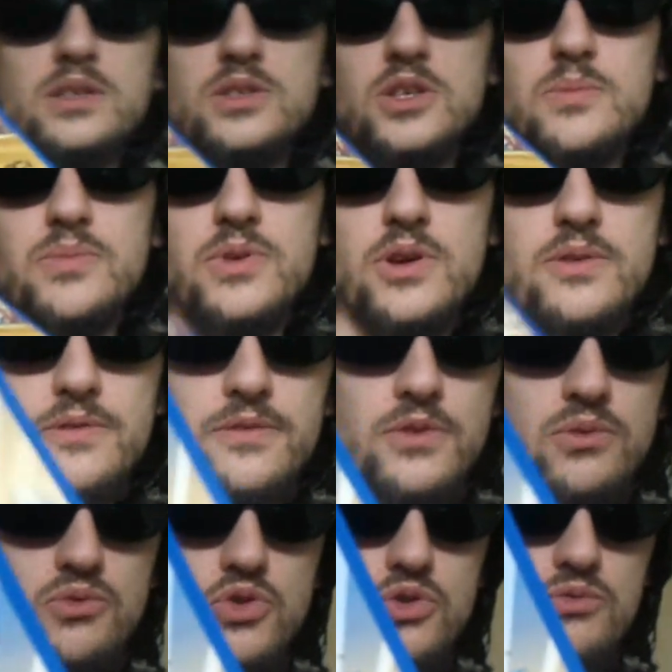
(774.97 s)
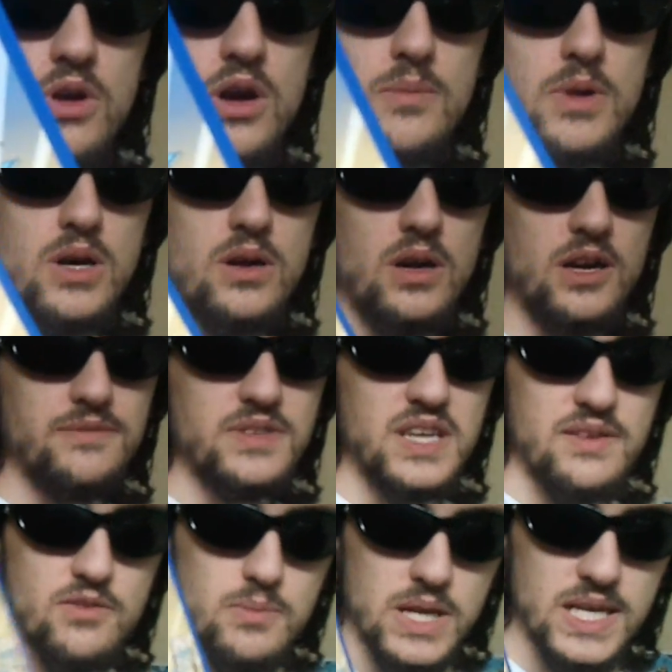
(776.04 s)
Next up, Futurama. I've
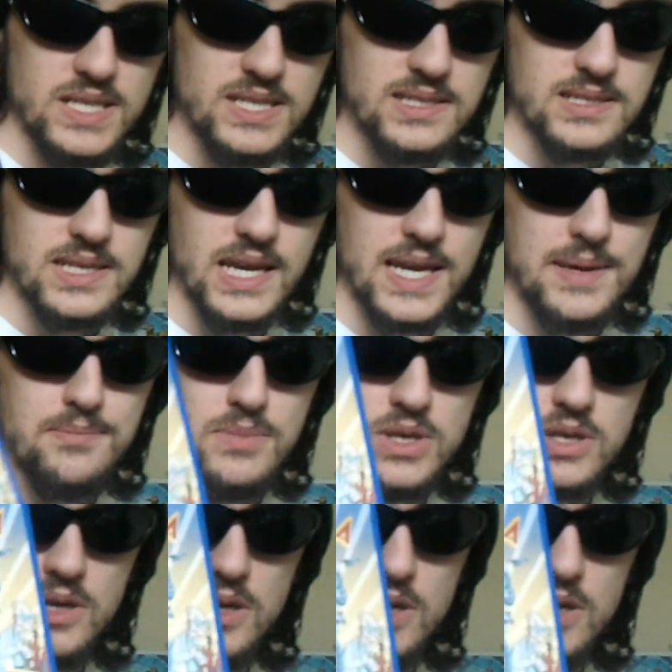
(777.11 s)
never played this game,